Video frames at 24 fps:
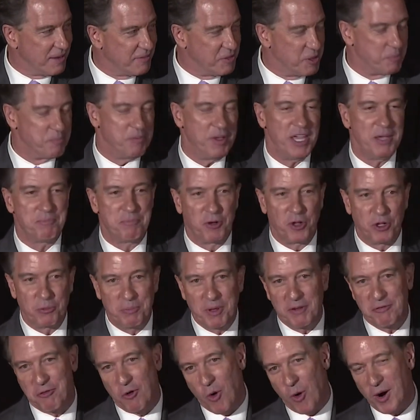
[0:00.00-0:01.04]
of the
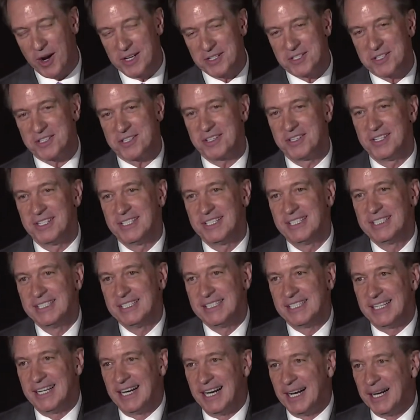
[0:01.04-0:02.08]
people before us,
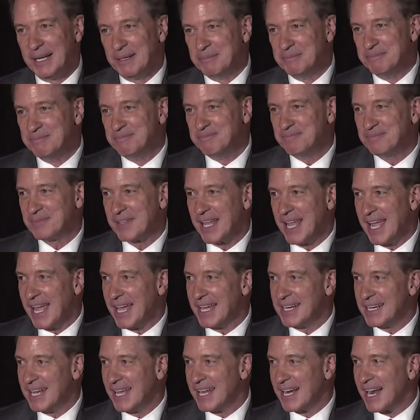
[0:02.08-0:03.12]

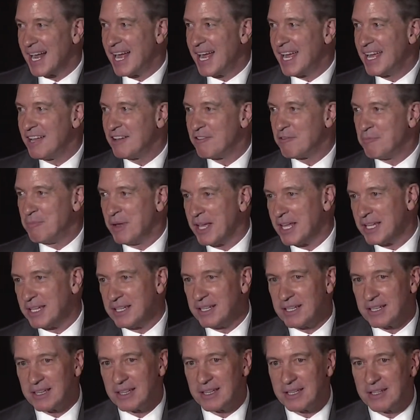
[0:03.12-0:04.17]
and I have
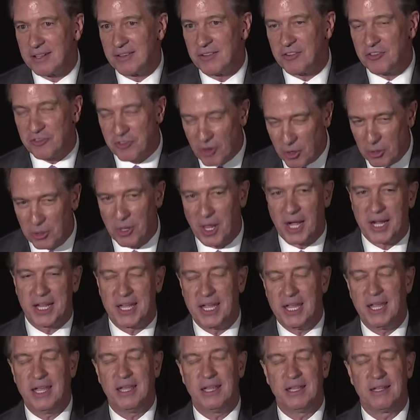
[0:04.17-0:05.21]
been so
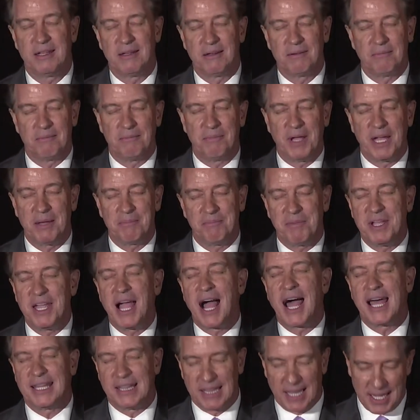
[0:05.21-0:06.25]
lucky,
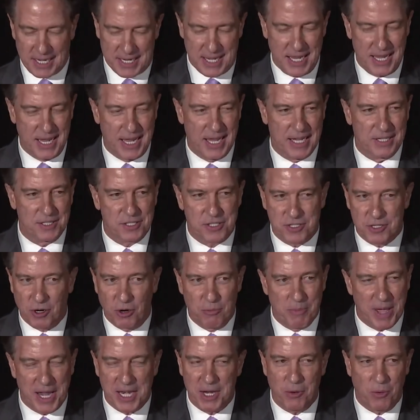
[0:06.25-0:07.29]
beyond lucky in
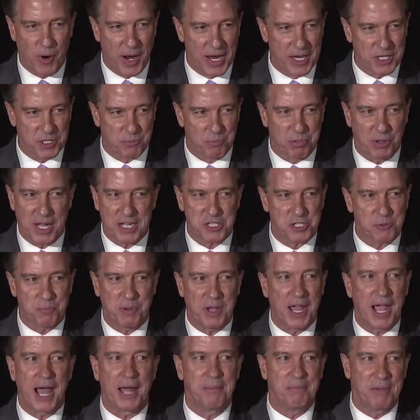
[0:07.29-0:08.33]
so many ways,
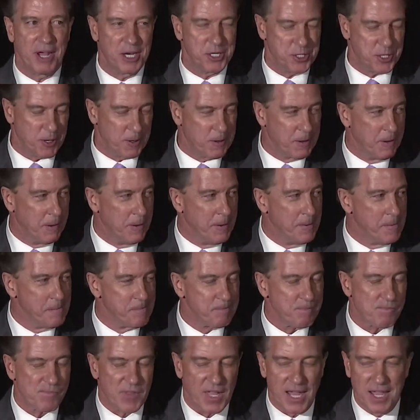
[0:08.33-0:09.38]
blessed beyond measure
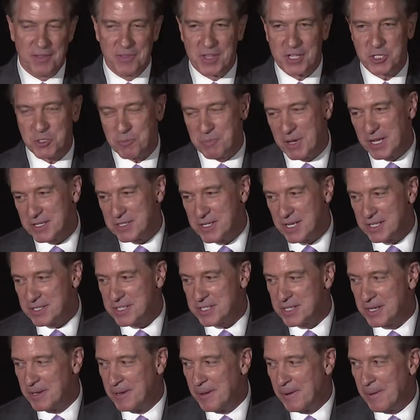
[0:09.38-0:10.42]
in this
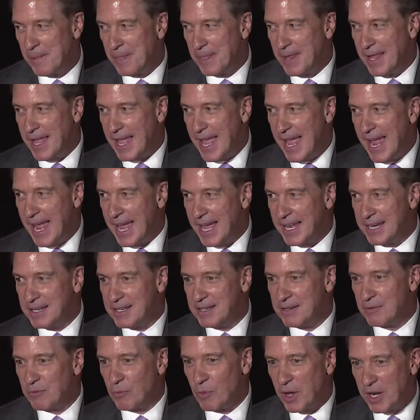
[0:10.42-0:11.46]
business.
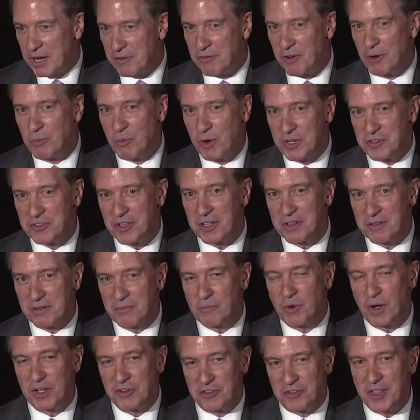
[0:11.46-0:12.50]
And one of them was
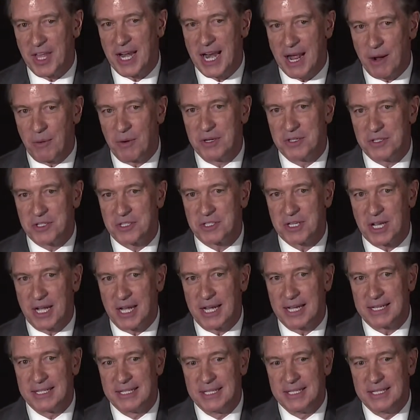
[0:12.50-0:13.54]
that I was
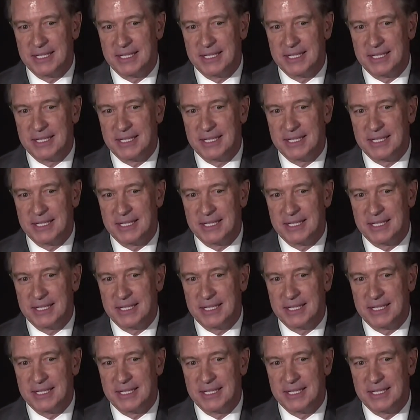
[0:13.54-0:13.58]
